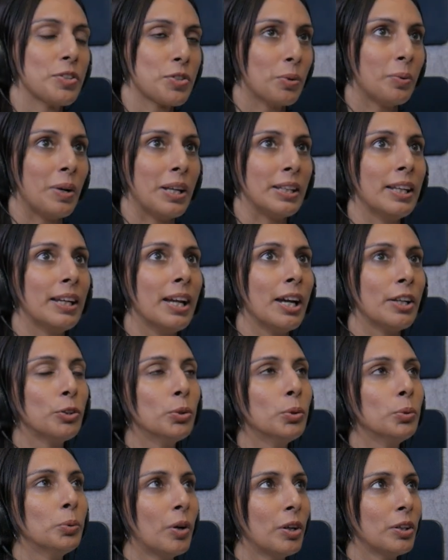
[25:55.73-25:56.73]
So one thing
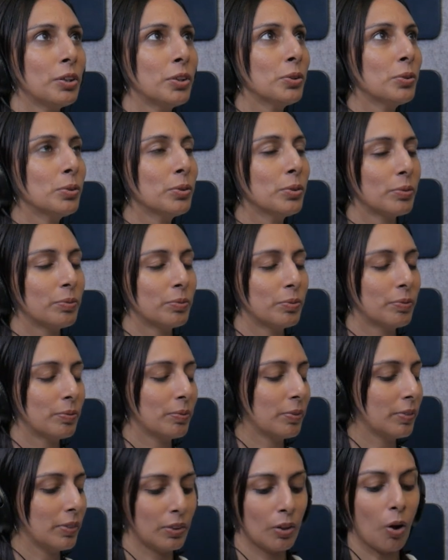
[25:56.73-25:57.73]
I do want to
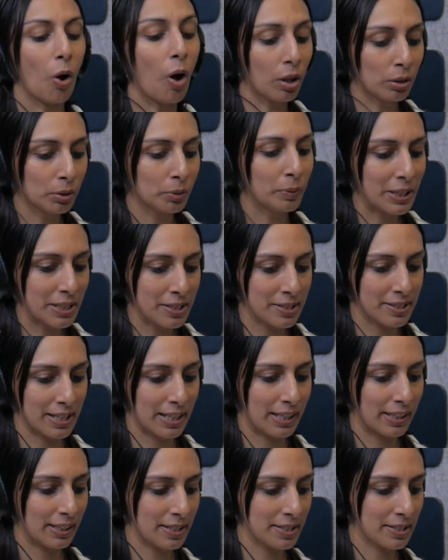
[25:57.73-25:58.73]
always
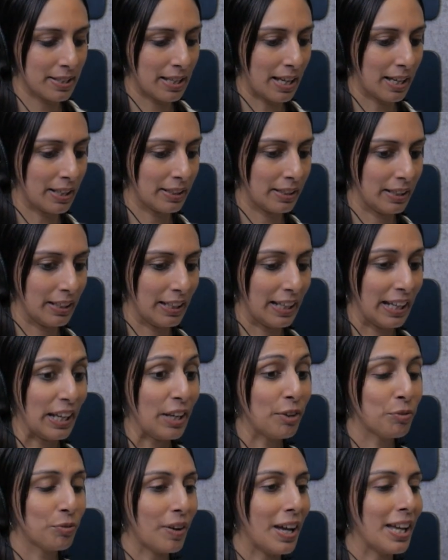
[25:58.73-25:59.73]
say is that
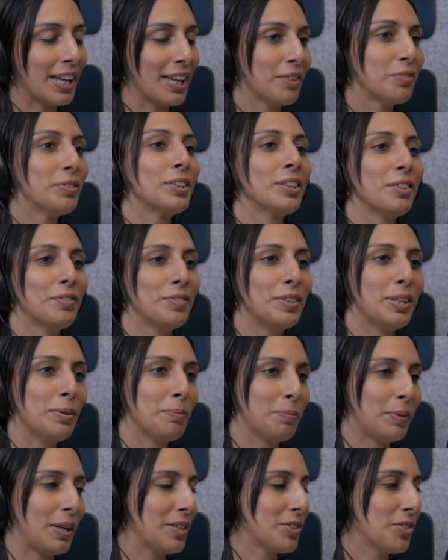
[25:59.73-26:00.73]
if I ever give
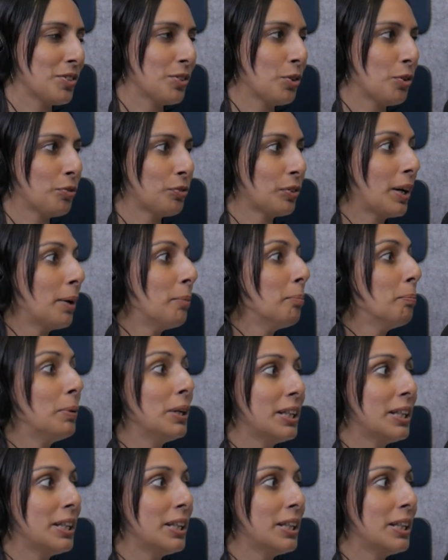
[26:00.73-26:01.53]
the impression of